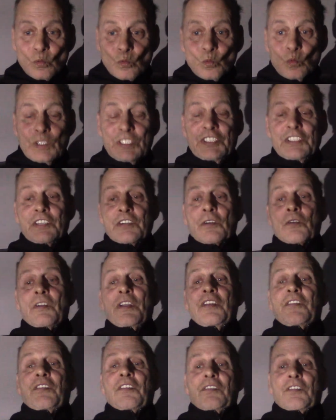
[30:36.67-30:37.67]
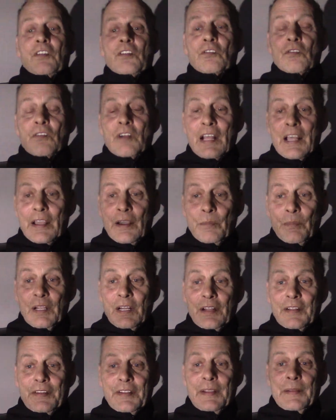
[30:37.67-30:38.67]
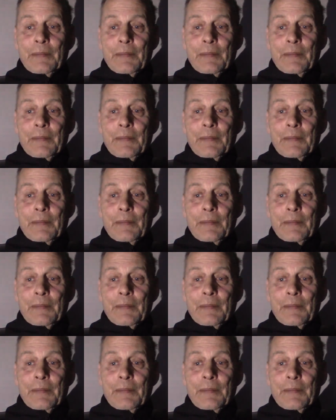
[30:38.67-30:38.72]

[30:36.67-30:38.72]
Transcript: which increases its reliability.